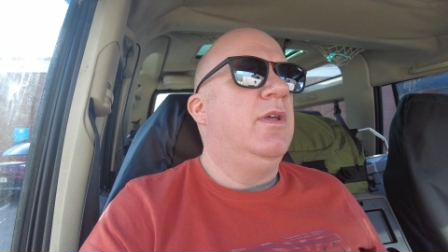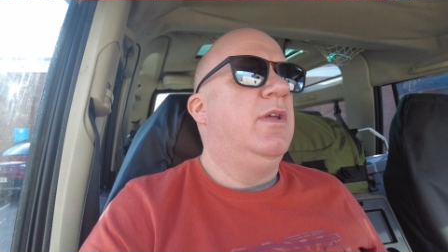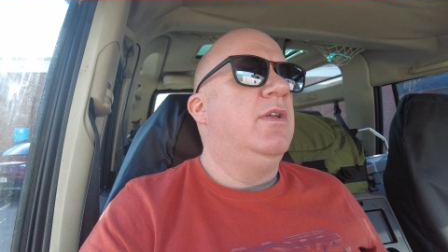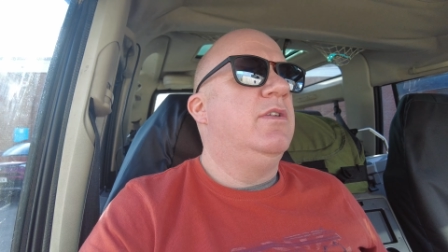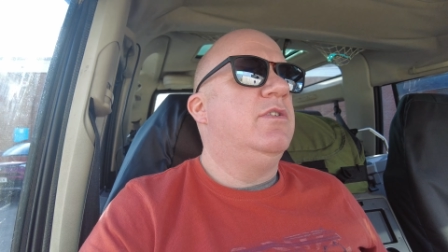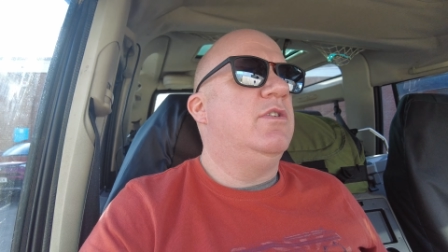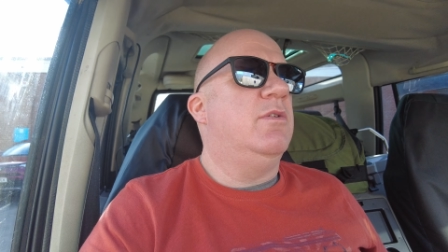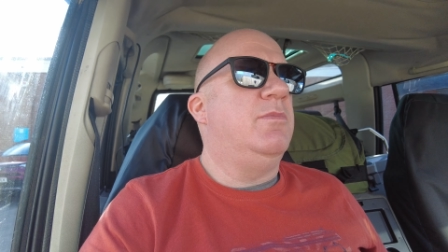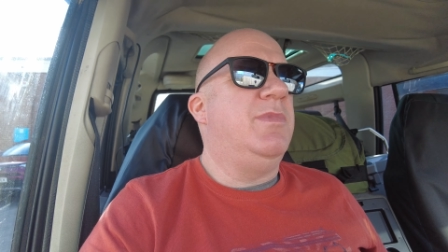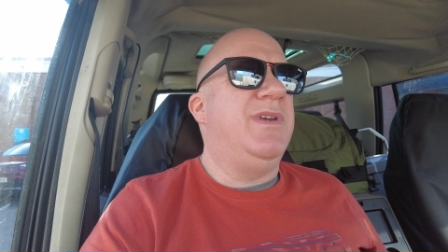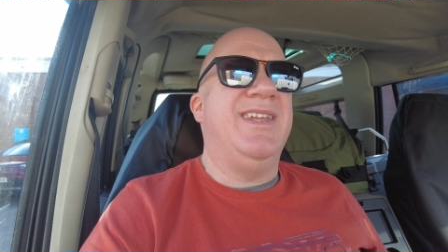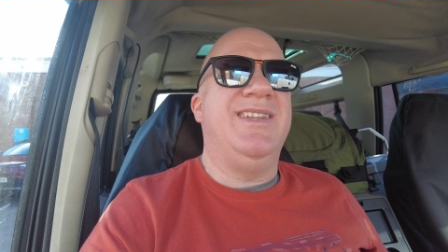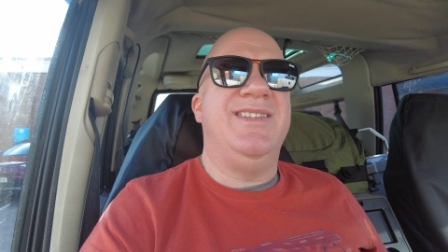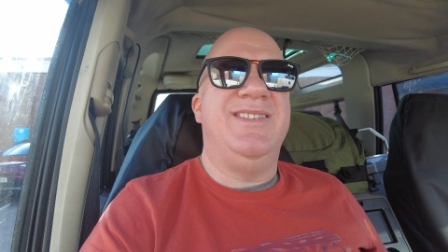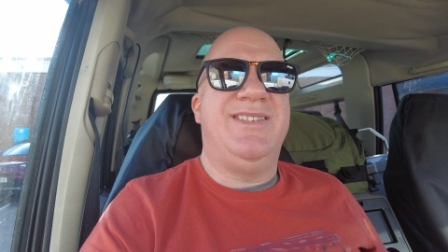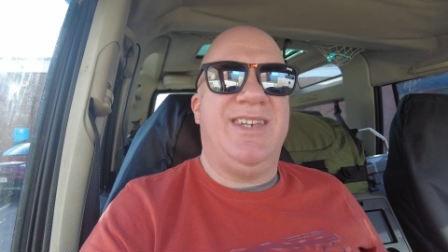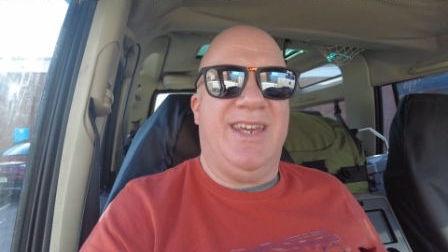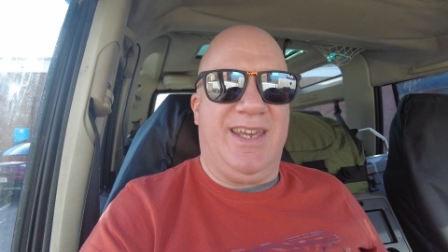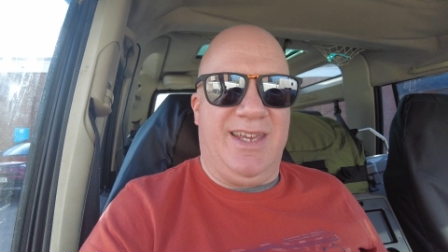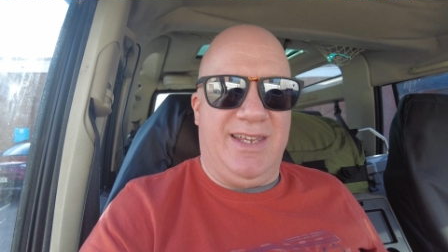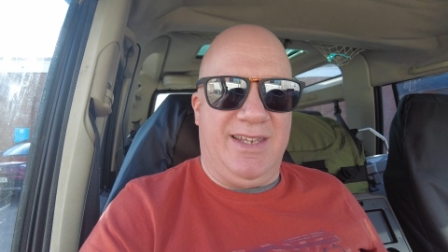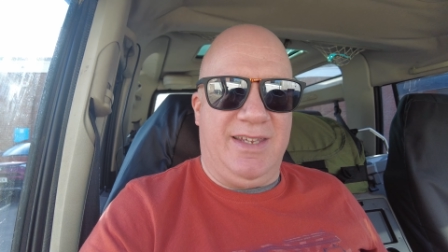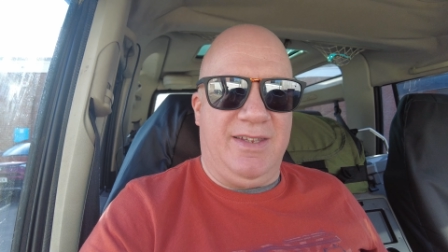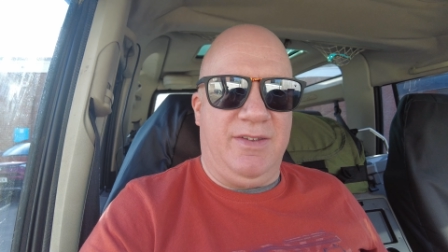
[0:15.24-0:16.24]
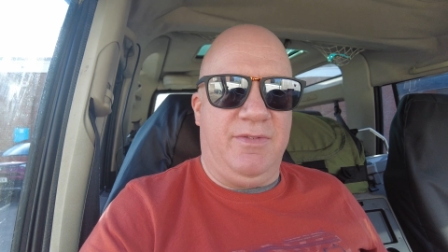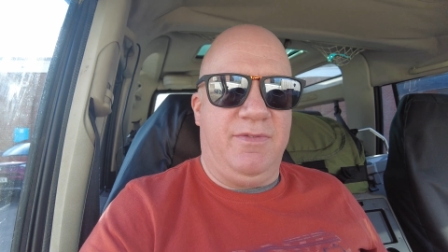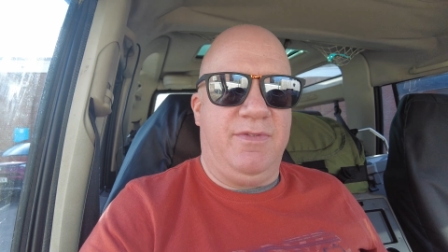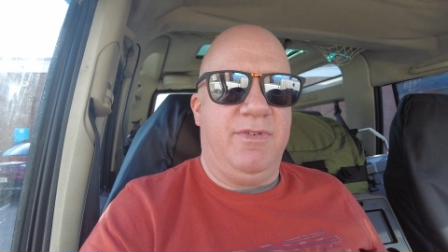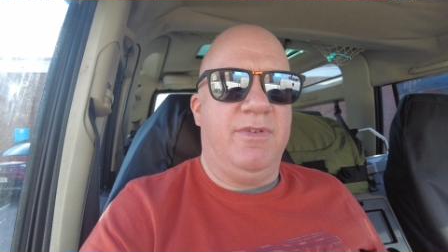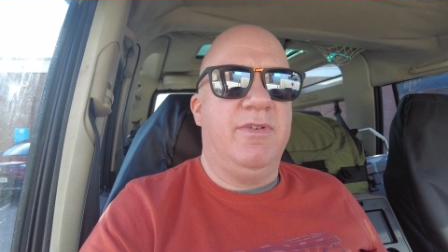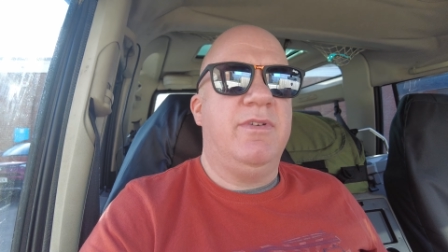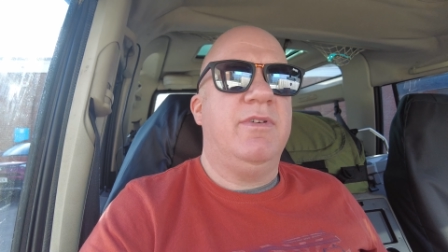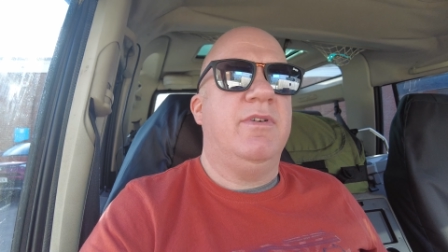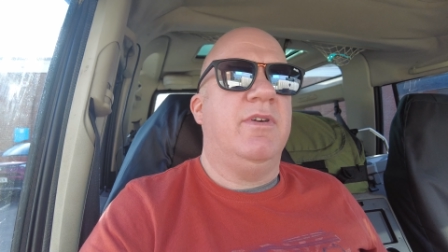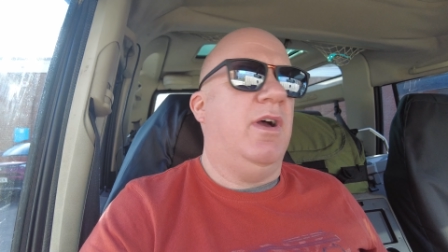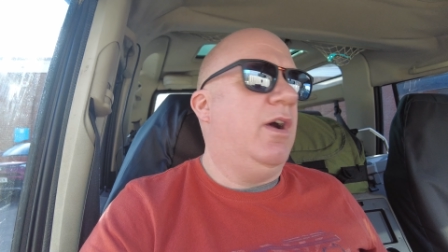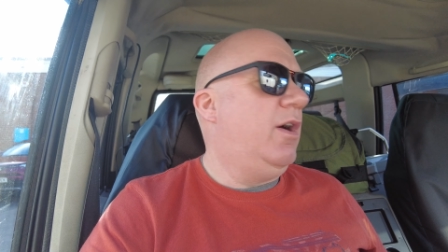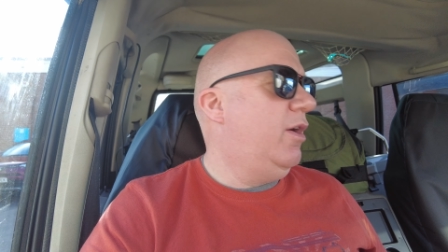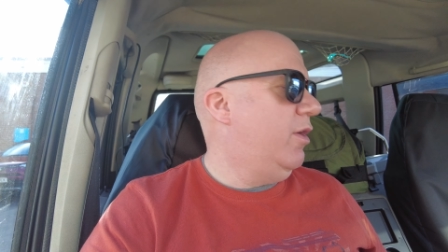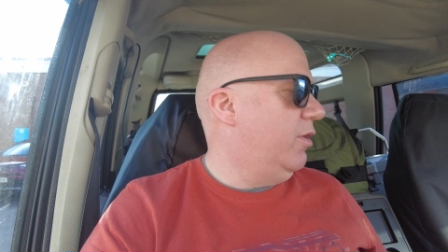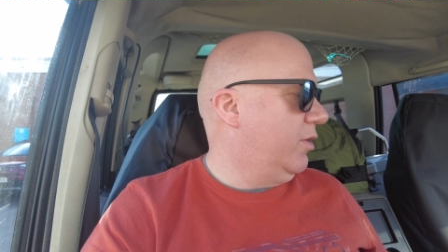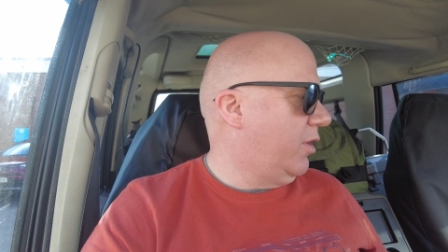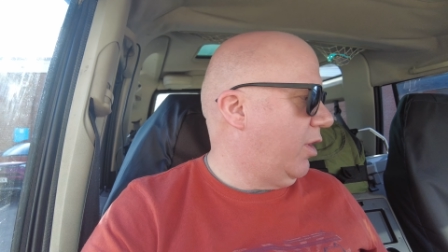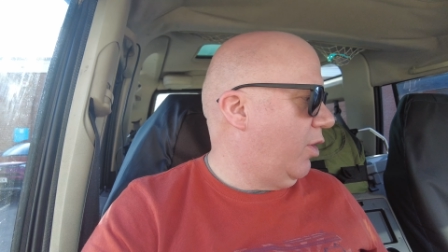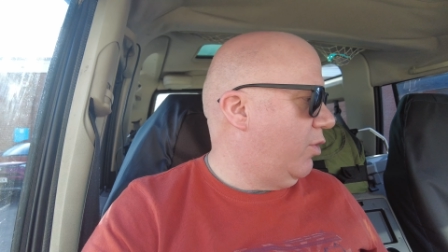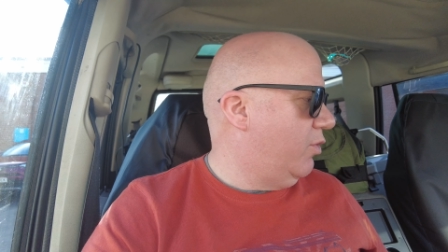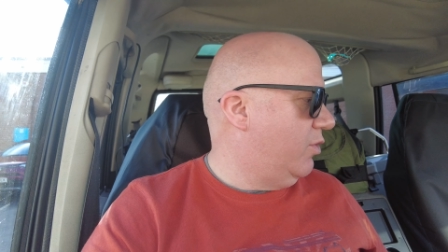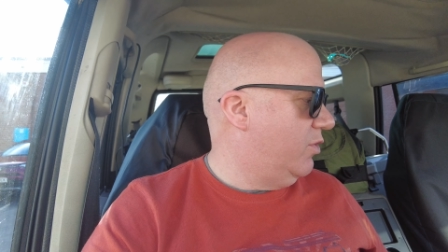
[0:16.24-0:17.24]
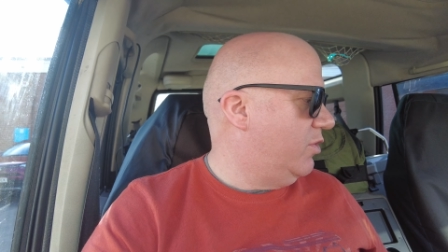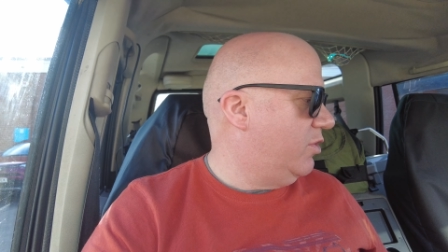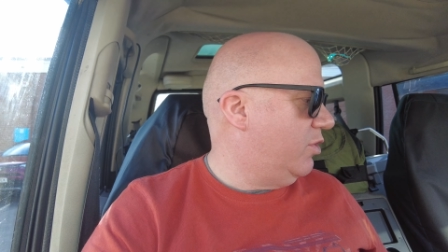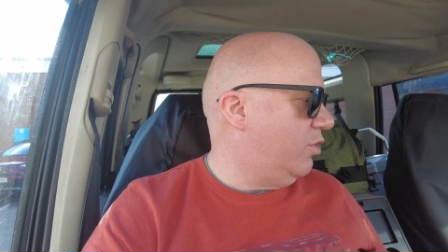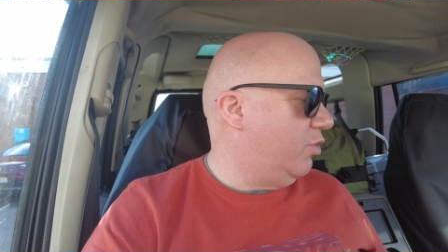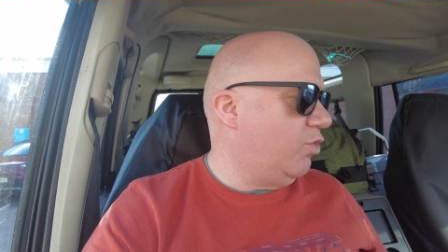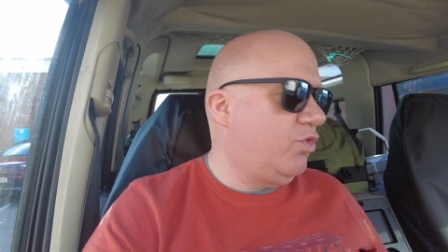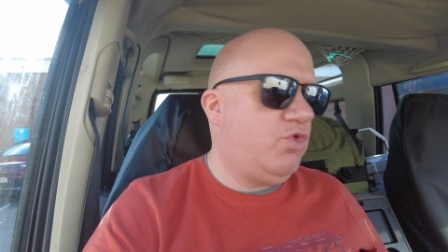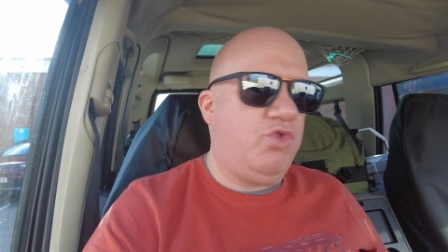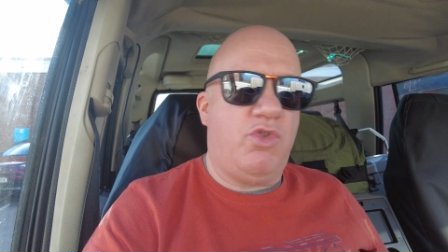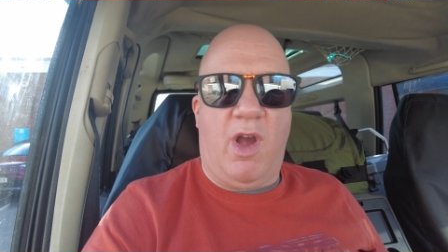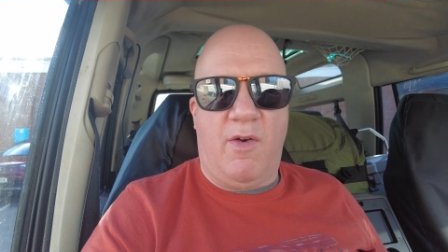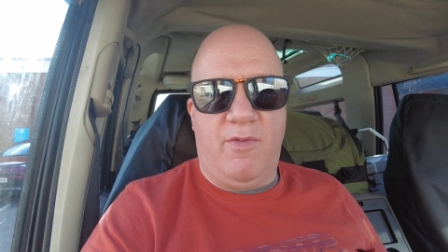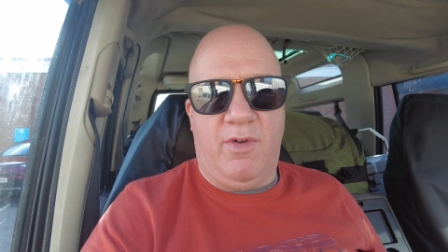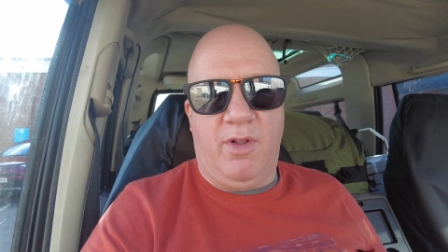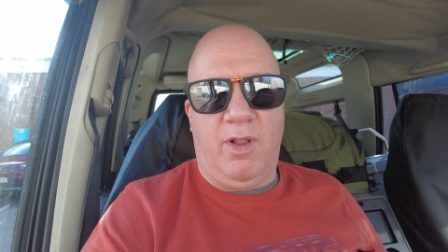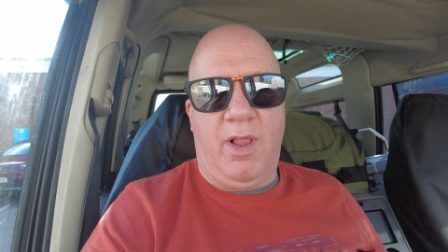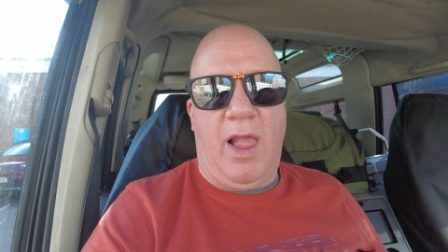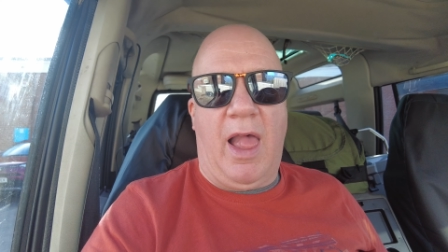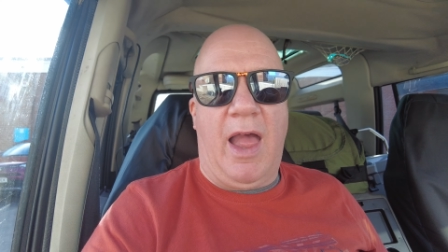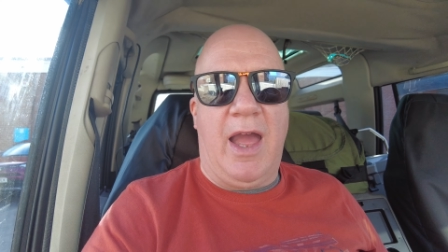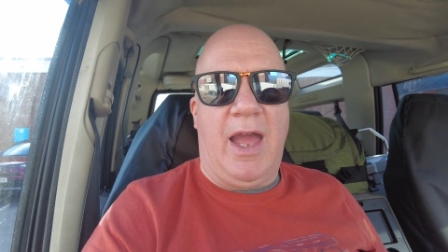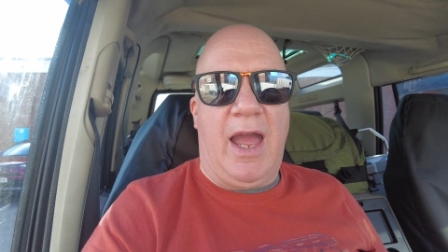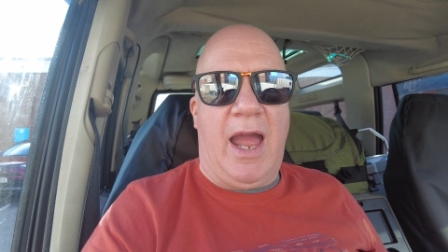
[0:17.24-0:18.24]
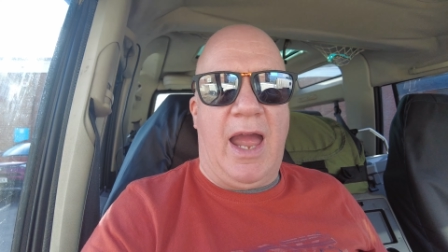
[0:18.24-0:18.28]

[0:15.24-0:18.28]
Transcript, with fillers: So me and Dave are going to travel